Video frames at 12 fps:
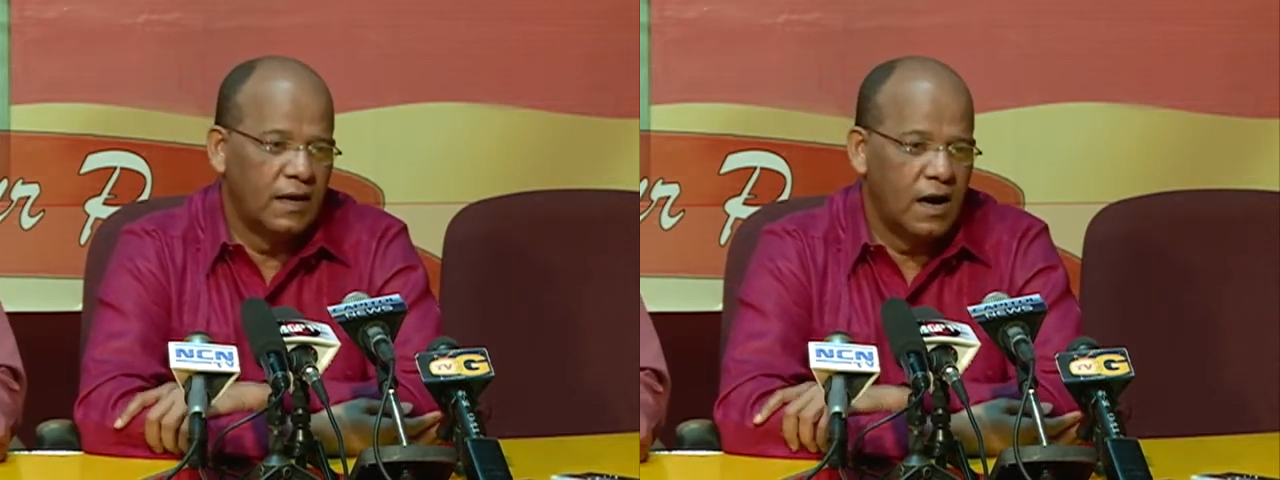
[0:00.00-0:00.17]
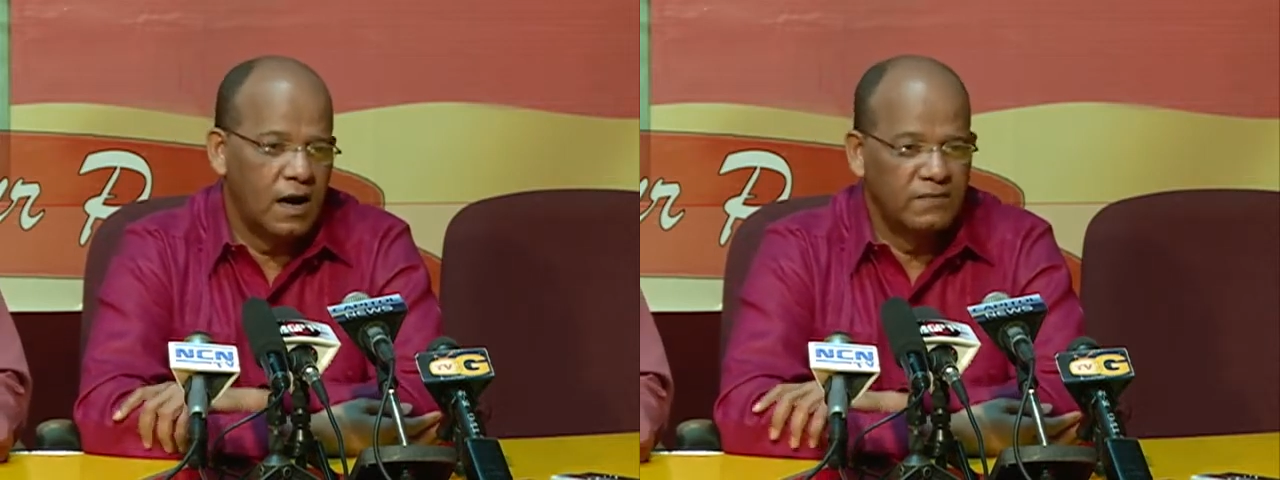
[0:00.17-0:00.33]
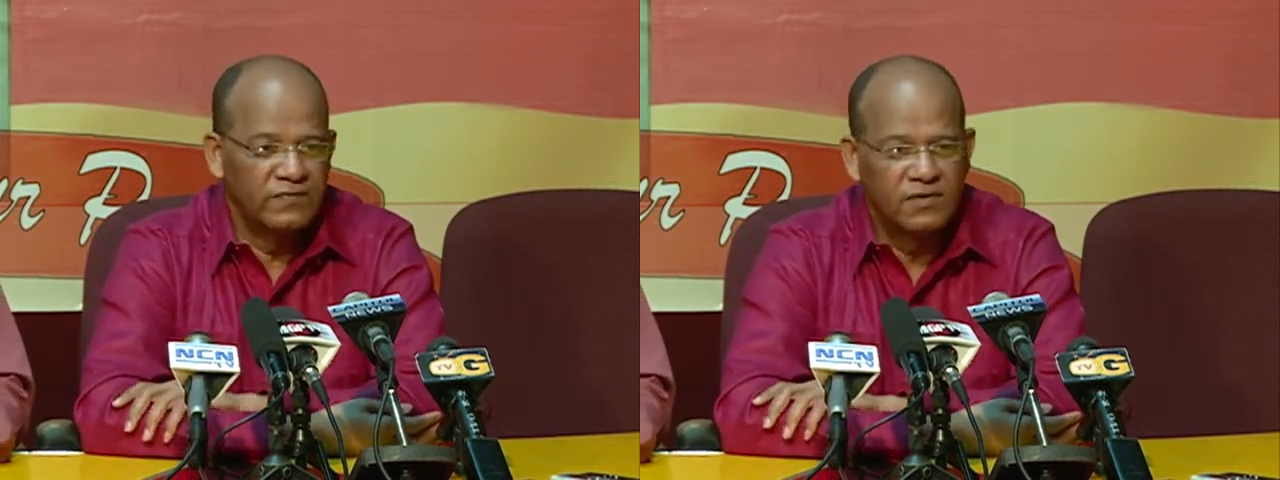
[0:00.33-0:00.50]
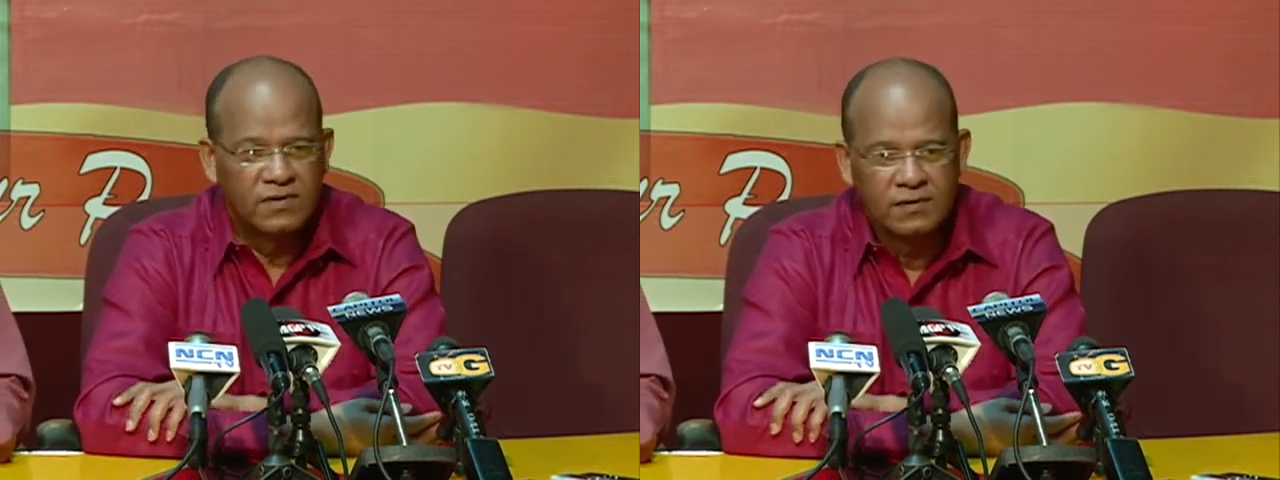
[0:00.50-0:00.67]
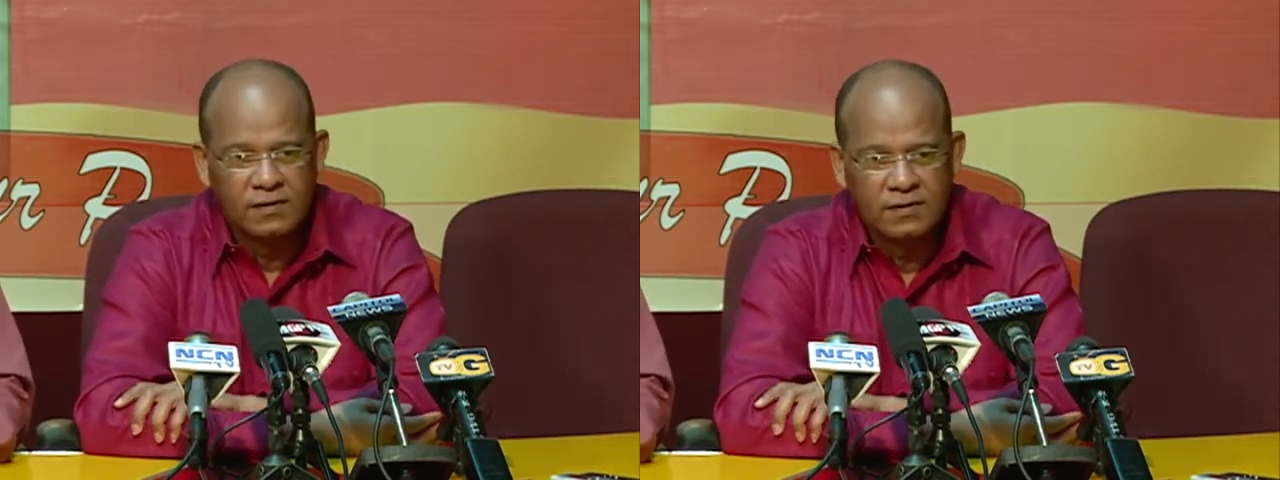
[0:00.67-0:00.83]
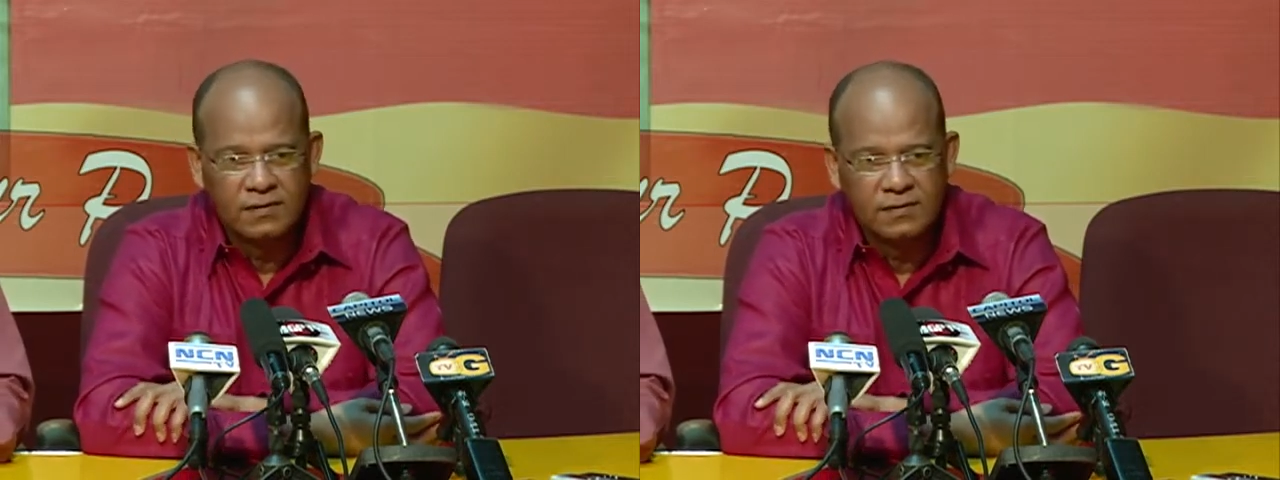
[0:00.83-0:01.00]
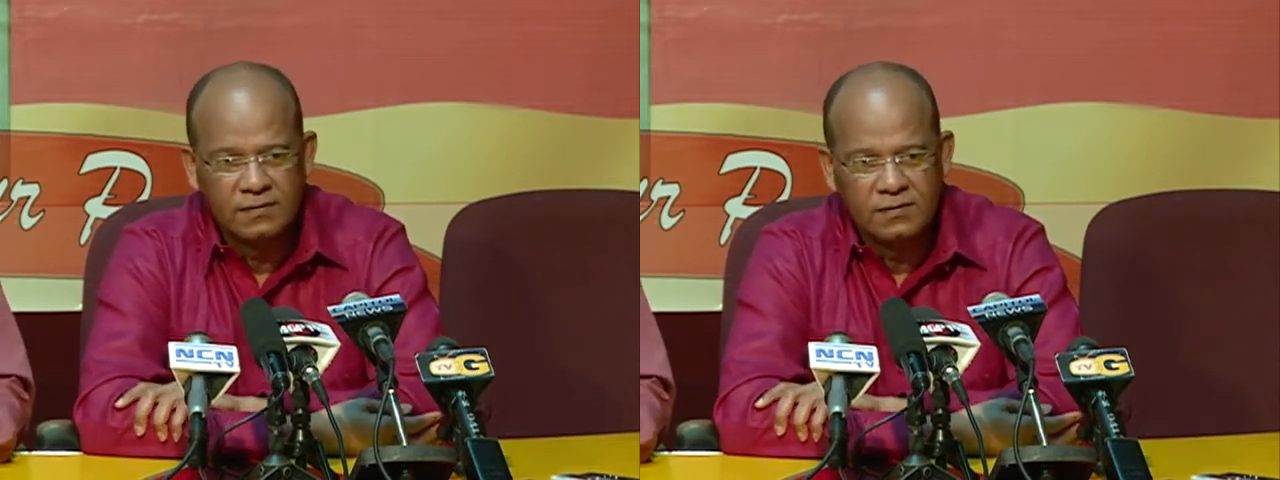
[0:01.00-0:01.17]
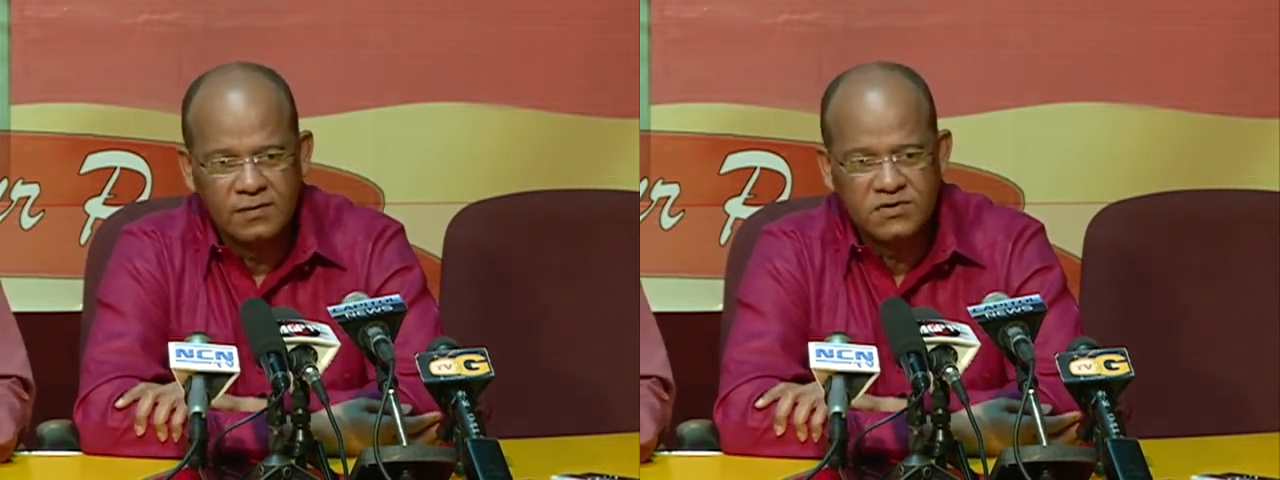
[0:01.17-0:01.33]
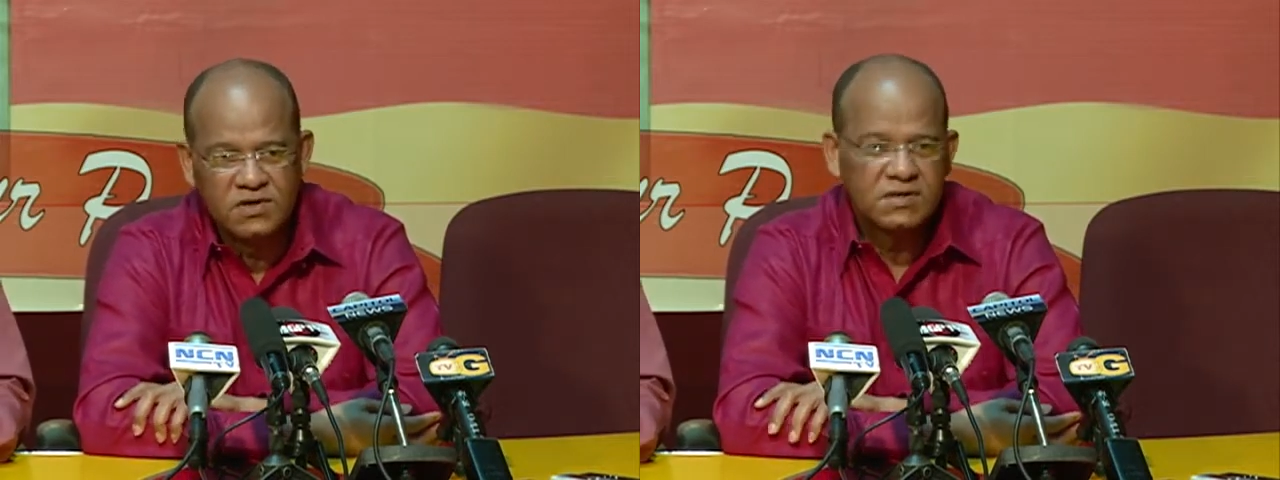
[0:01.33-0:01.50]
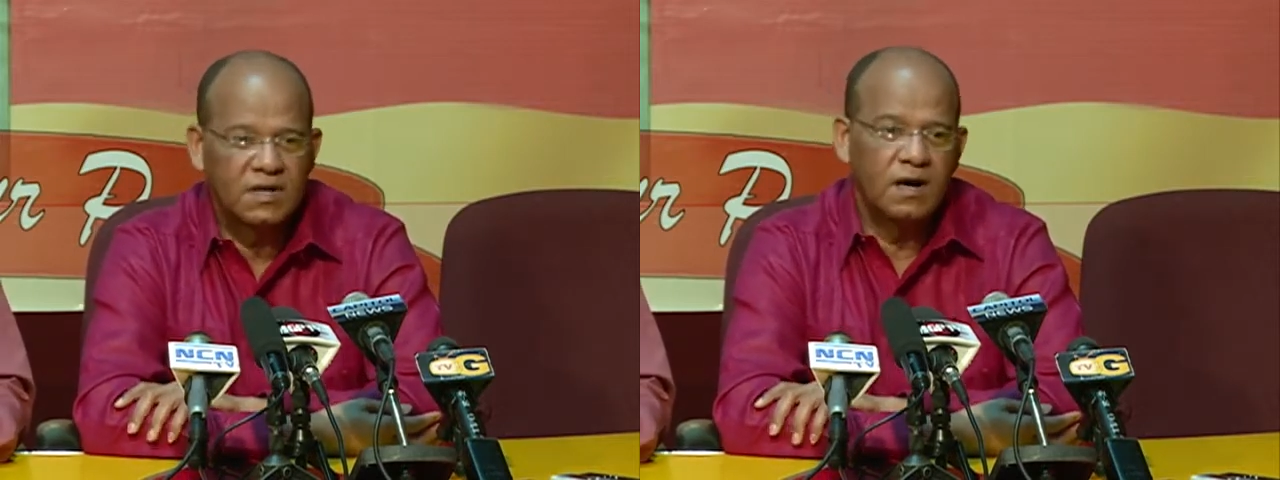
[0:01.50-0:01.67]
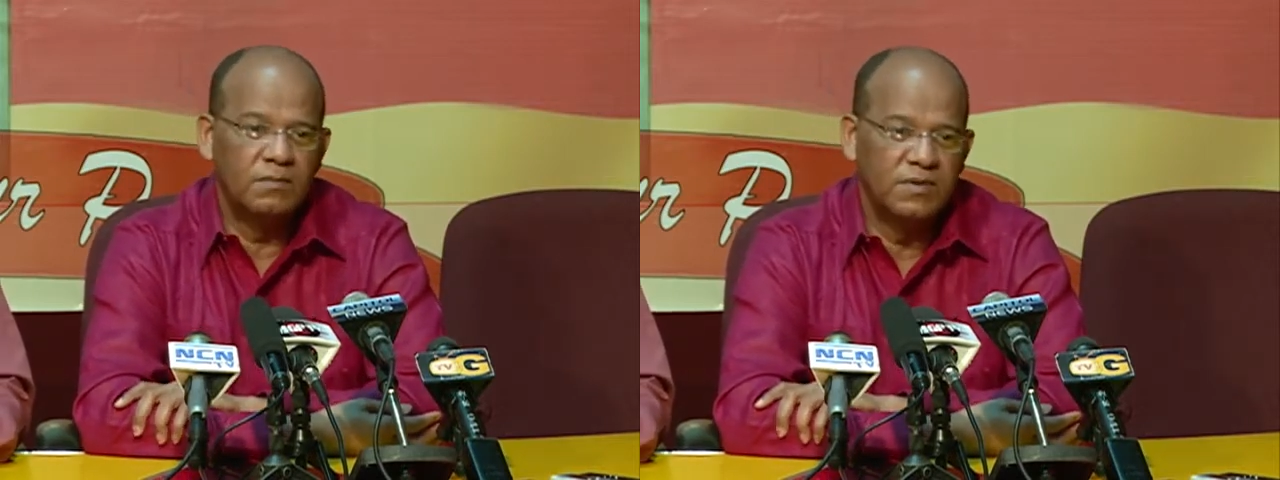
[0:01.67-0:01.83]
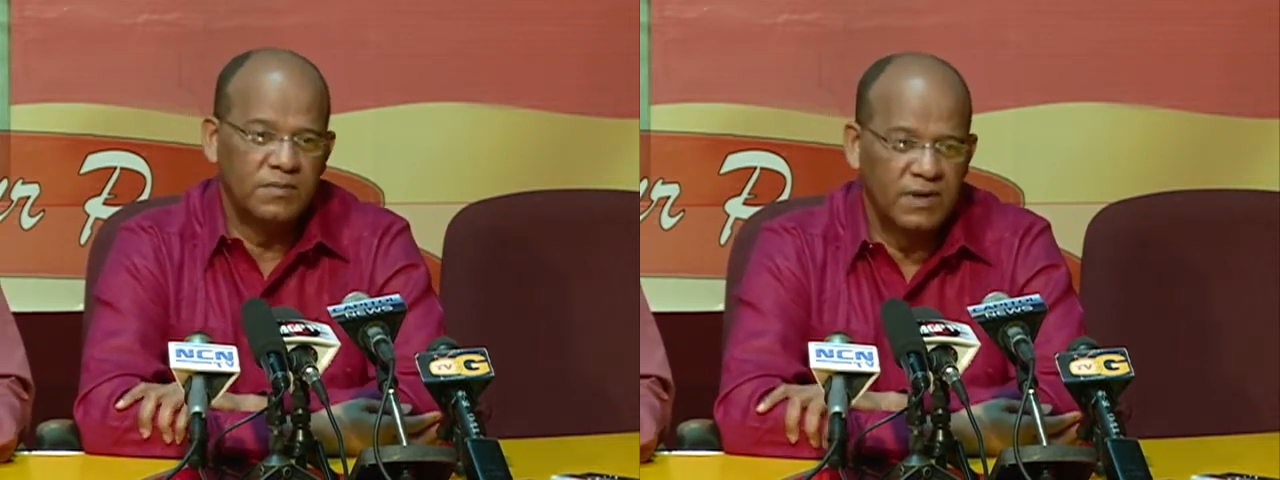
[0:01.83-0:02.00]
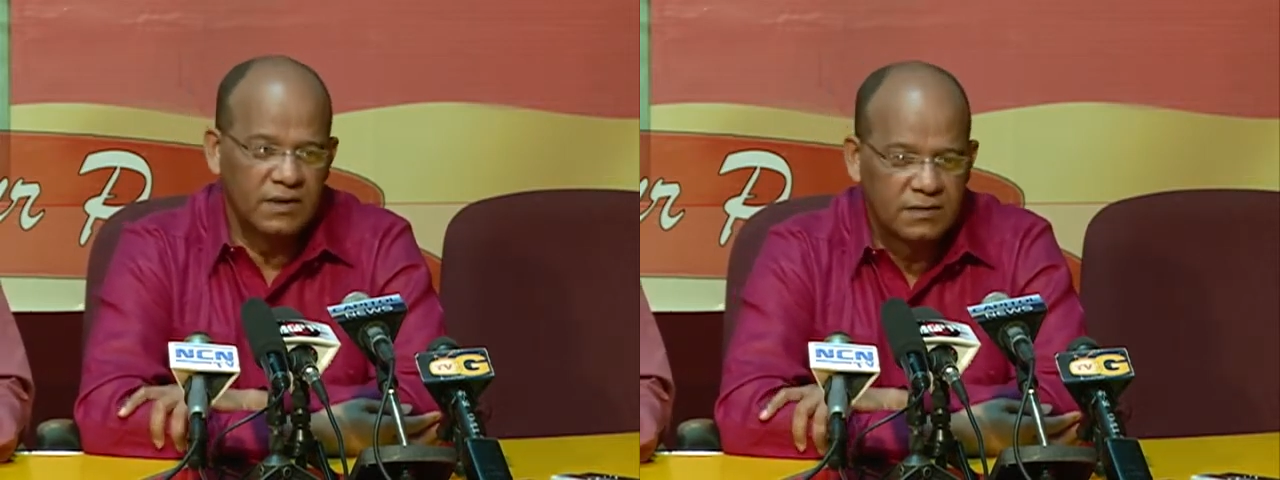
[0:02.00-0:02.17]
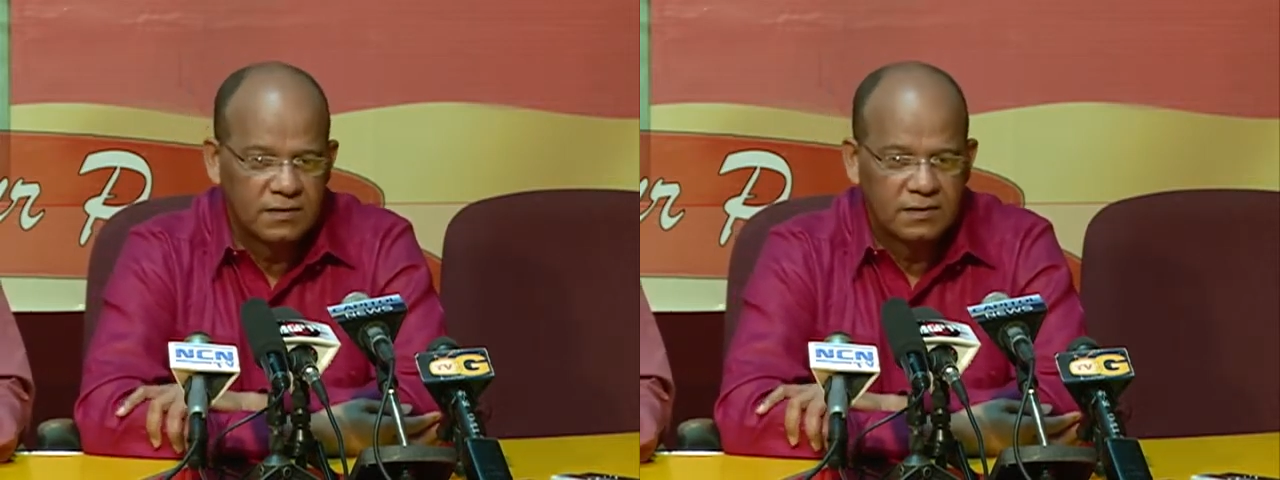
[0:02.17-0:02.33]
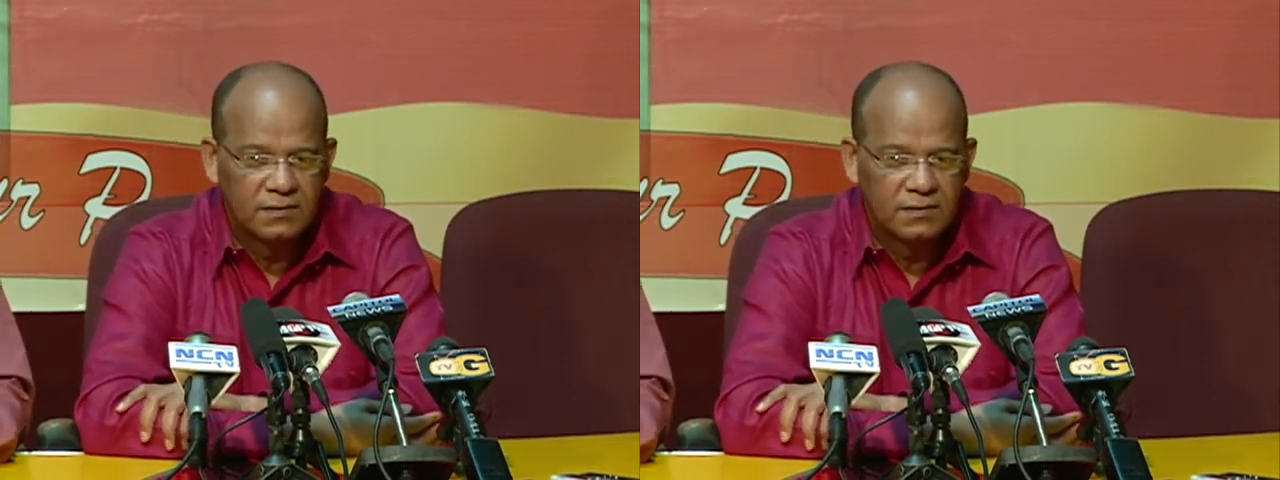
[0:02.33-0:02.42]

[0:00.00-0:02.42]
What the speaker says: harm for her. It's just a compliment.